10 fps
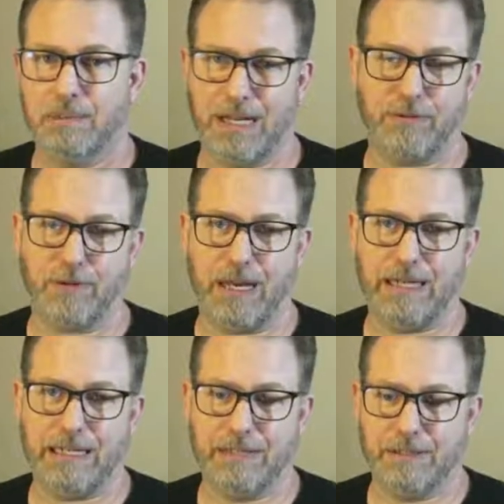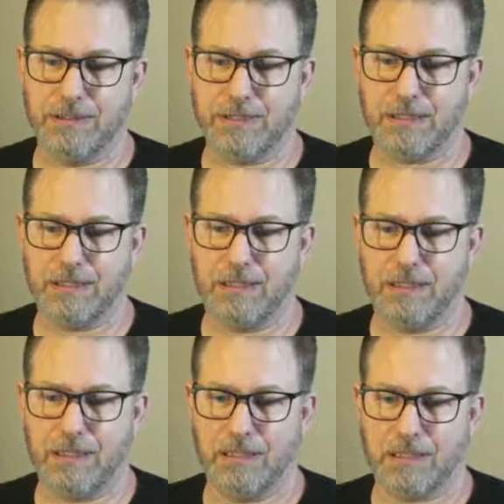Black Friday deals
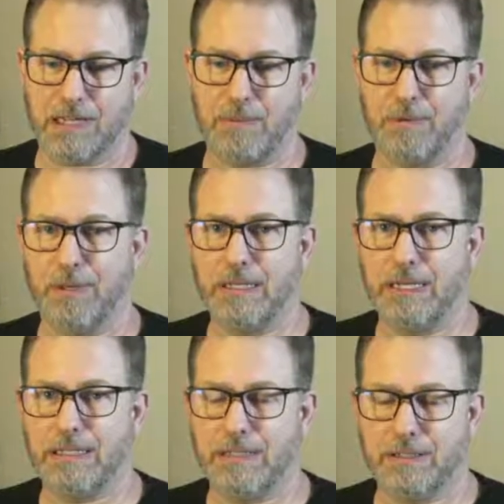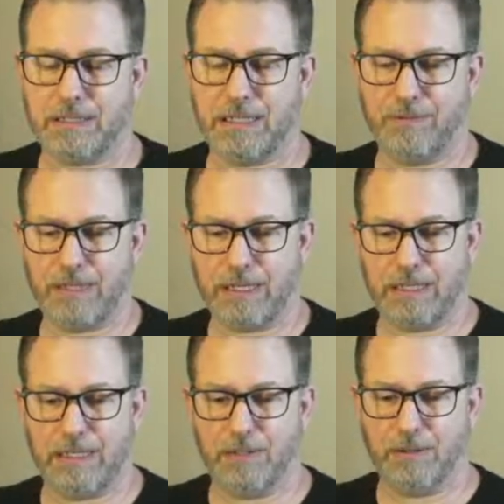and Cyber Monday deals and everything
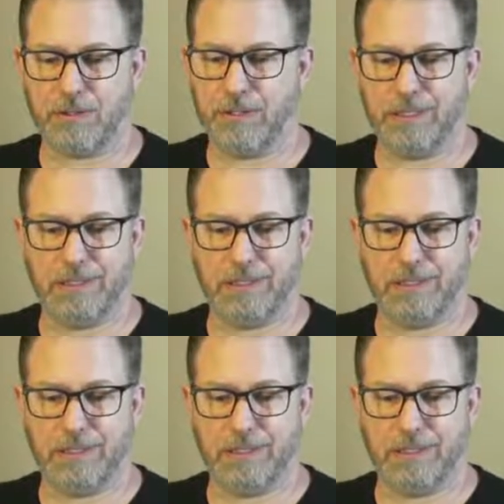on the 03.